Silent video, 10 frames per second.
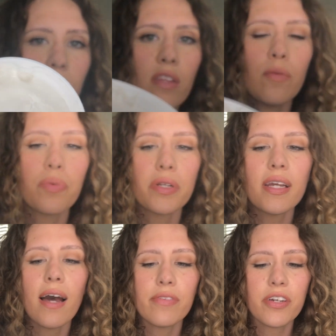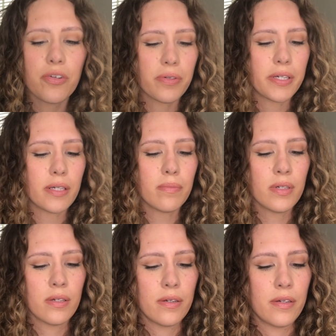A pretty heavy cream.
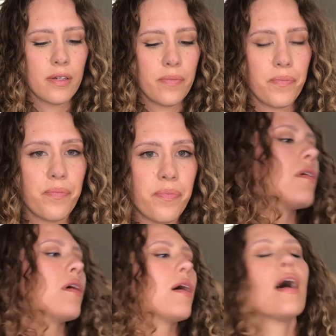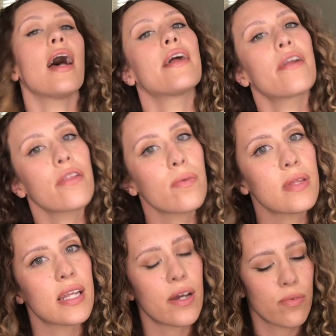And another one that
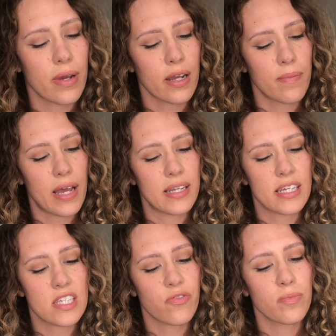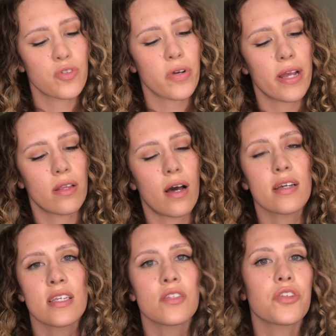I would recommend is from Trey Lux.
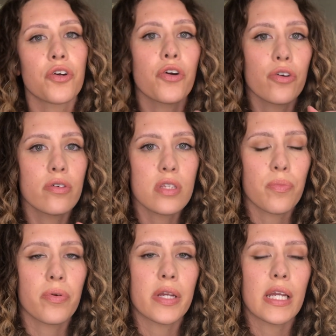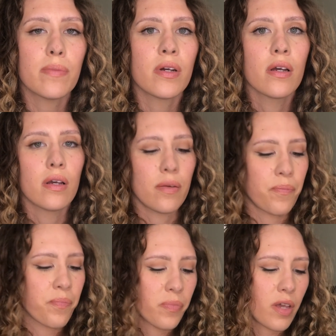It's their Curl Supreme
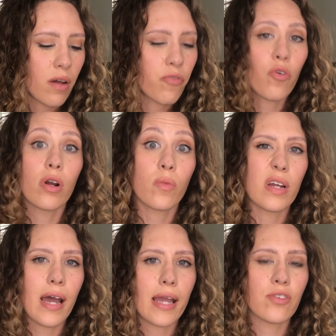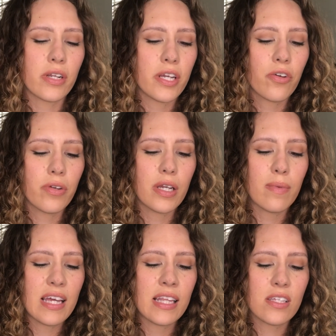4-in-1 hydrating cream.
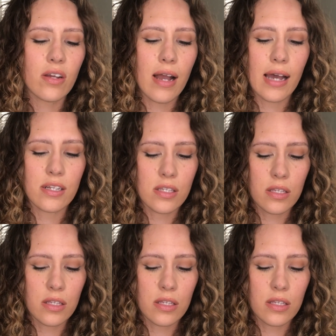And these are honestly